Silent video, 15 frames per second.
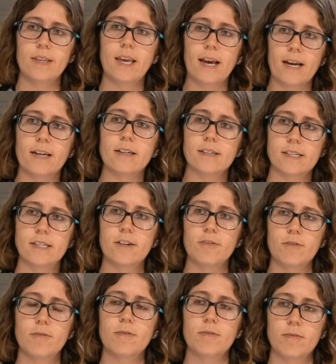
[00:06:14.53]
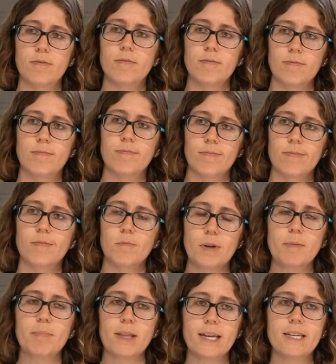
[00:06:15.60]
uh, yeah, so children?
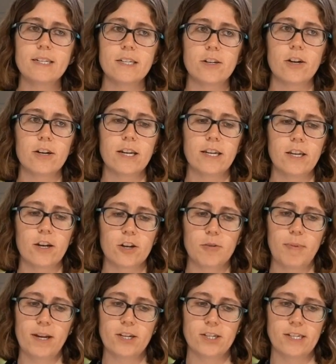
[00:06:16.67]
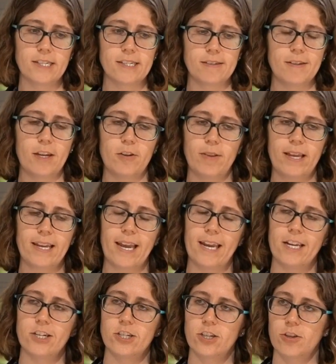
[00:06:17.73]
We plan to target younger patients, you know, like
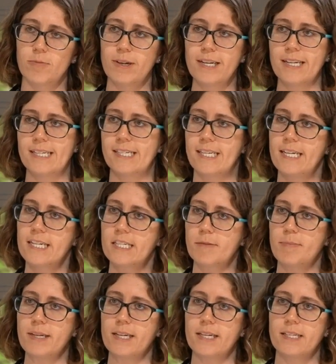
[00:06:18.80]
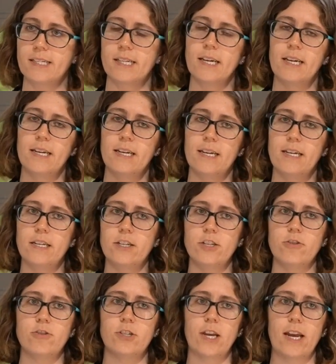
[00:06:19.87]
age three to six, because in
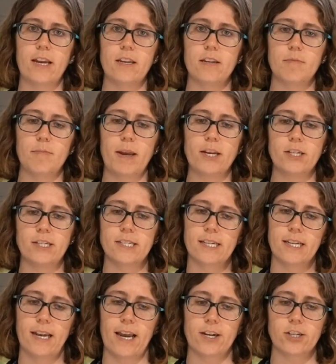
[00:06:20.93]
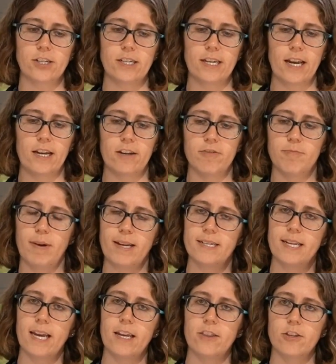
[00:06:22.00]
Duchenne, patients can actually kind of
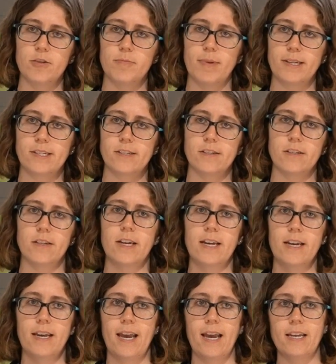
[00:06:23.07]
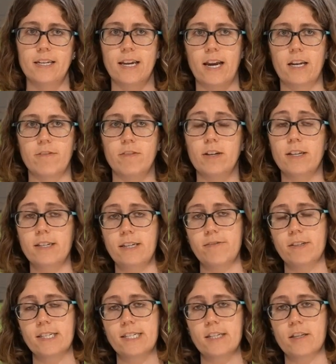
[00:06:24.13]
maintain their muscle and kind of uh,
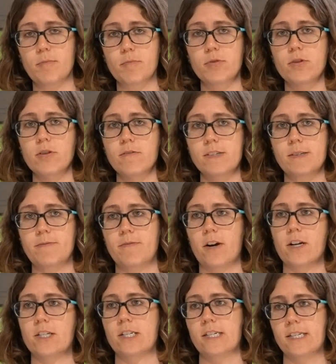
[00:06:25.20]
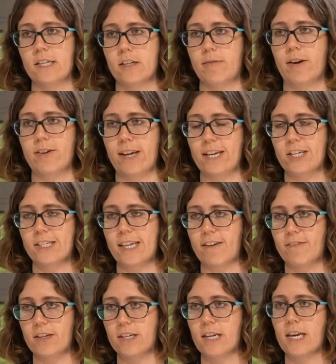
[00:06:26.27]
even still improve some function until around age
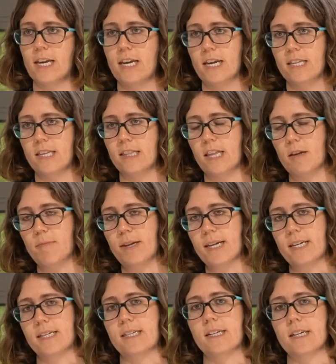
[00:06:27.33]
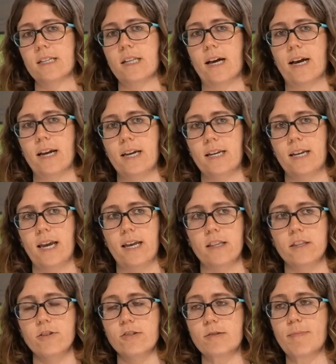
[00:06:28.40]
seven then they begin to decline
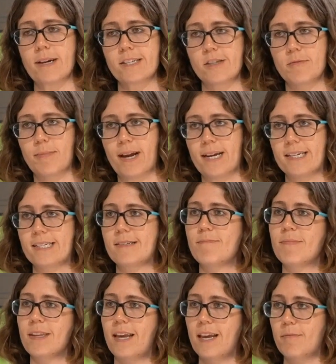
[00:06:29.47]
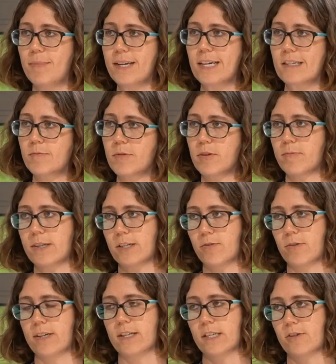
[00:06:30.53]
and lose muscle mass. And because we're
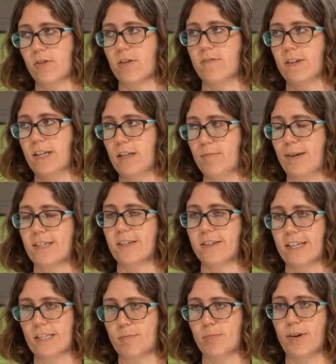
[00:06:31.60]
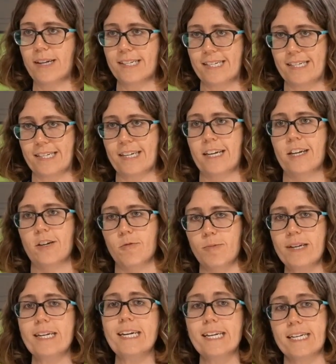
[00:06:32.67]
restoring dystrophin in muscle that's present,
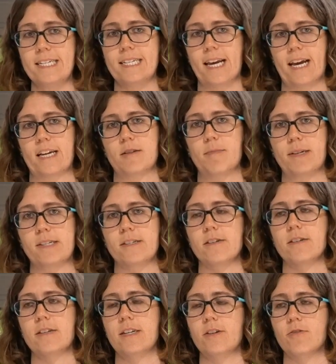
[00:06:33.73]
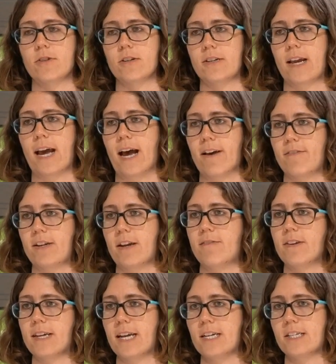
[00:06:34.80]
we need intact muscle in order to have an
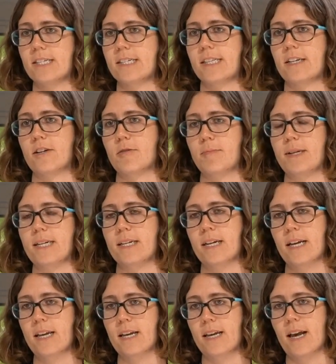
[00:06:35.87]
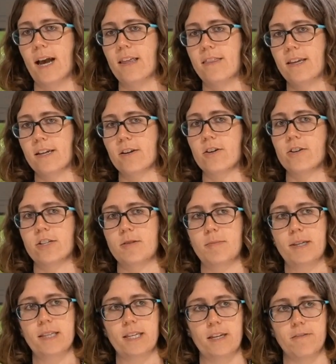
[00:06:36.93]
efficacious therapy. I think
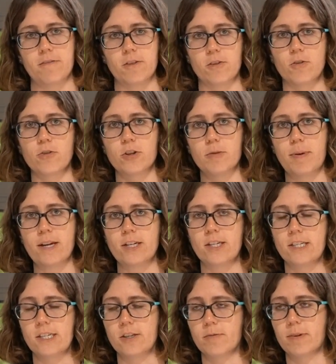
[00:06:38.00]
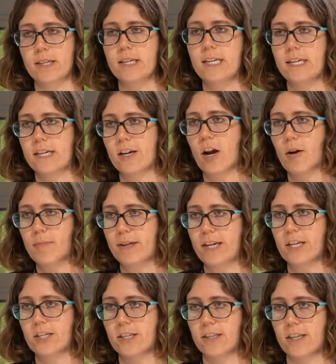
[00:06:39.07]
ultimately for older patients, you'll really need a
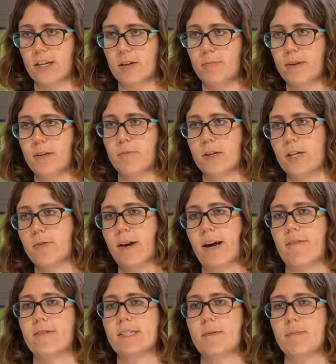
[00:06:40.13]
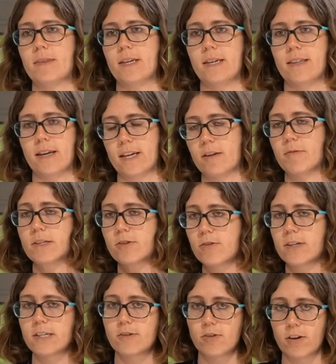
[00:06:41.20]
combination therapy where you have something that can
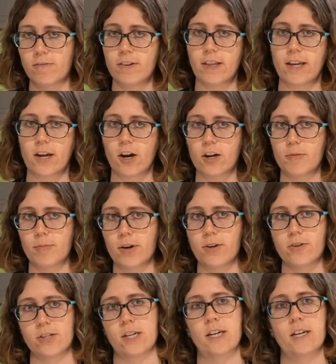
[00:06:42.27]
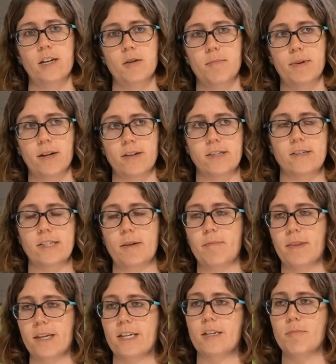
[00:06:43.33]
restore dystrophin, like our approach, but also
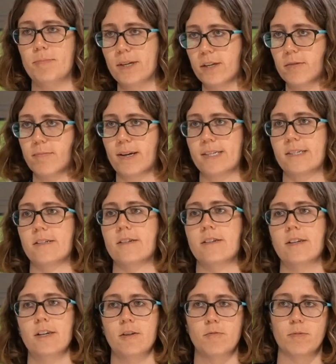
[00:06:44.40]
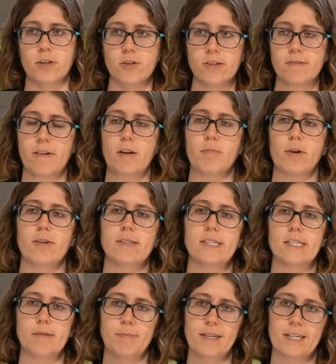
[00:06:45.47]
something to build muscle, reduce
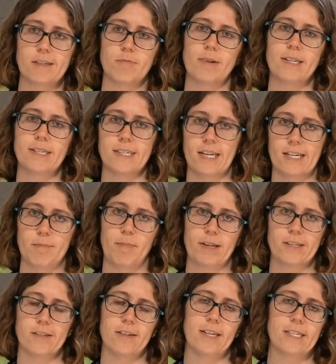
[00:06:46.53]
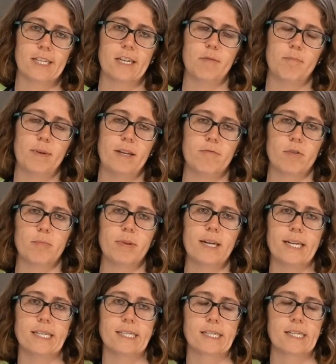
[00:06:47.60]
fibrosis, because once that muscle has been
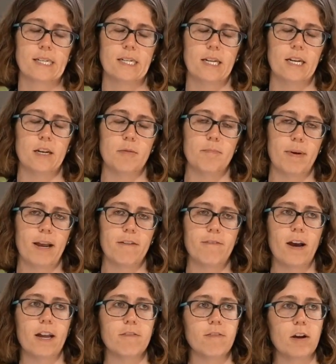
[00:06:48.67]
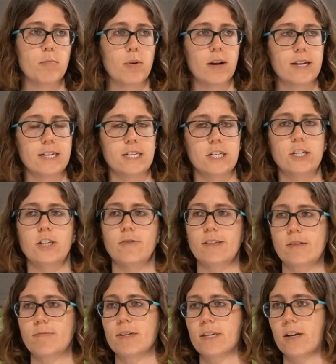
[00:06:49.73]
replaced um, by fat and fibrotic tissue,
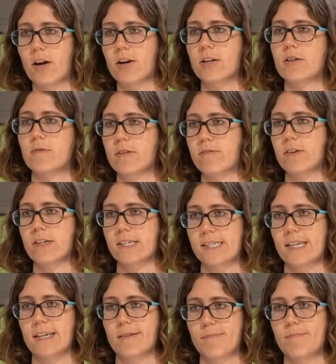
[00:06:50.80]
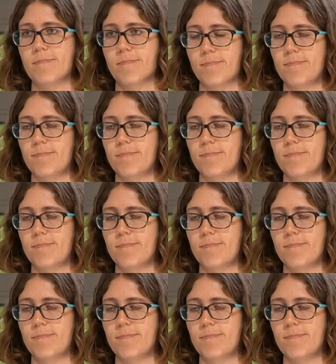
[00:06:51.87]
it's really hard to reverse that.